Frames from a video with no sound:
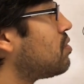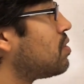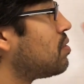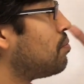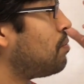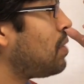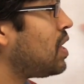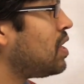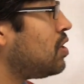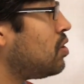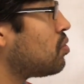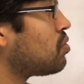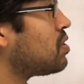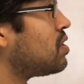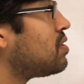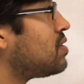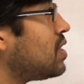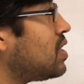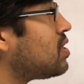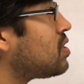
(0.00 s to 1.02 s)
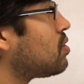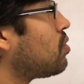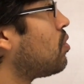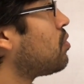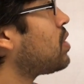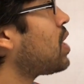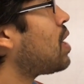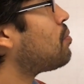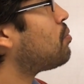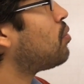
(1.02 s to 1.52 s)
made your decision on
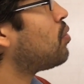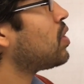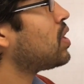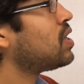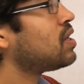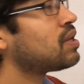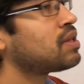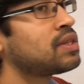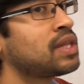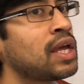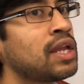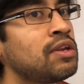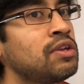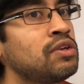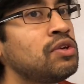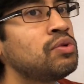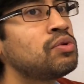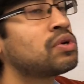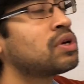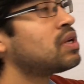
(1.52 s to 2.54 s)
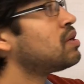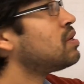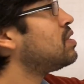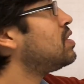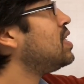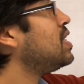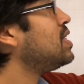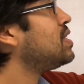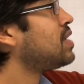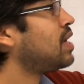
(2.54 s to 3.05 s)
that point, then you can
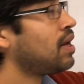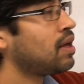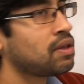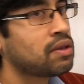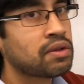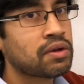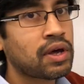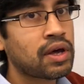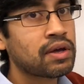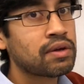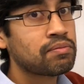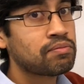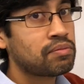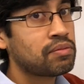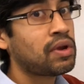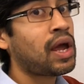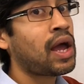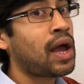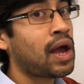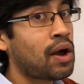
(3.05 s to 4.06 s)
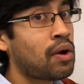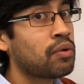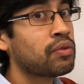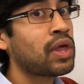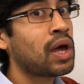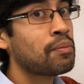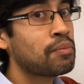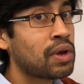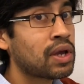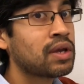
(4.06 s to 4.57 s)
detail how
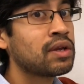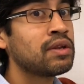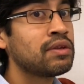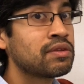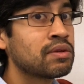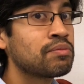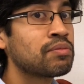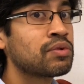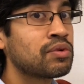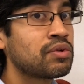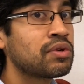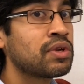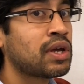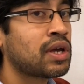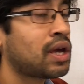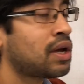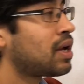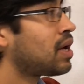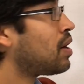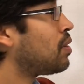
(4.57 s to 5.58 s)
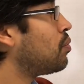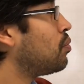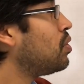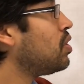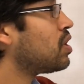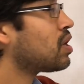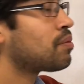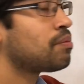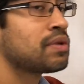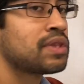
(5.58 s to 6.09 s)
that mechanism could
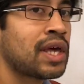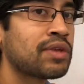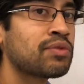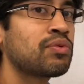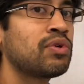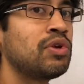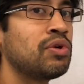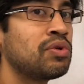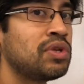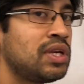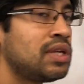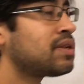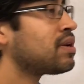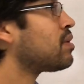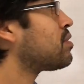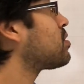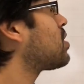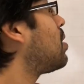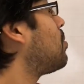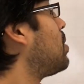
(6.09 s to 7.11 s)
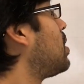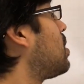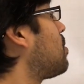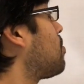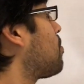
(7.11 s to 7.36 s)
work, but that's when your details come in.